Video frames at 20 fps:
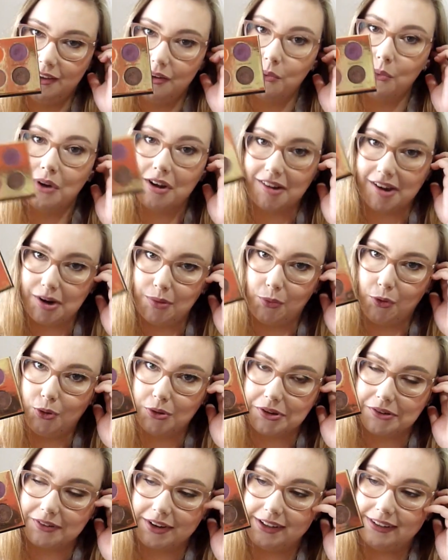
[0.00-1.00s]
where I wore
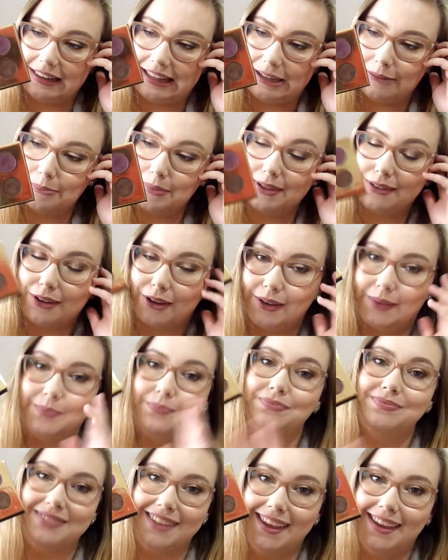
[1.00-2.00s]
the red lip, so
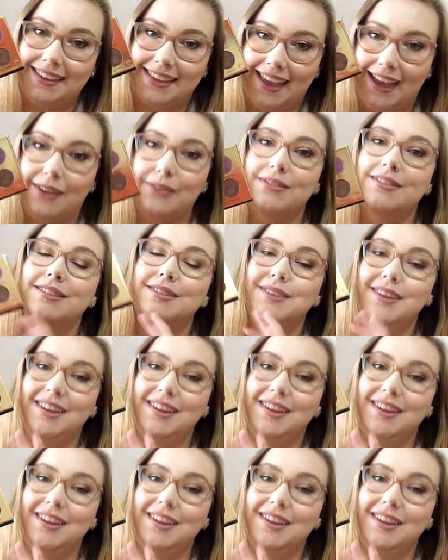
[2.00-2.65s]
it counts.